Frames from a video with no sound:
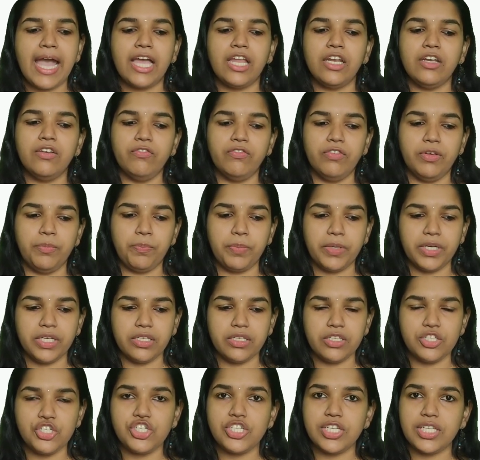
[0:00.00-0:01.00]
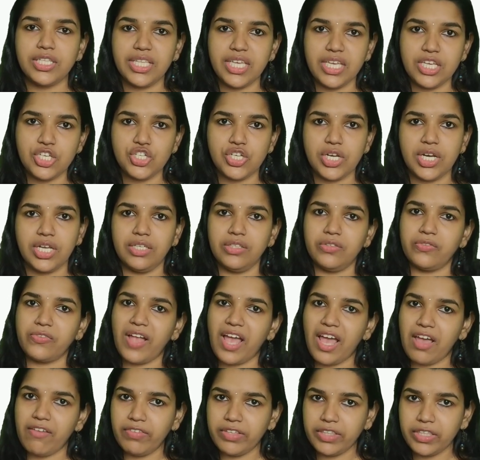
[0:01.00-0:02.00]
And Viprakrishta Desha is
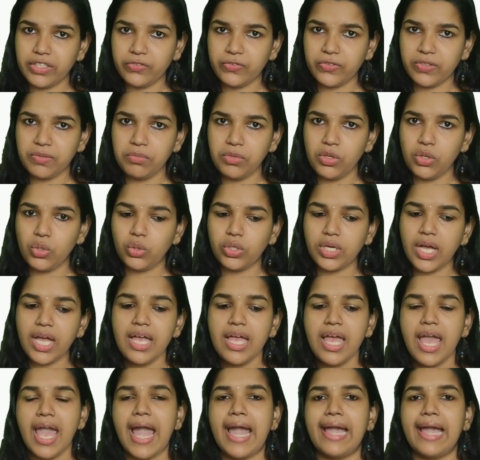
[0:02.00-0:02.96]
having the Samyoga.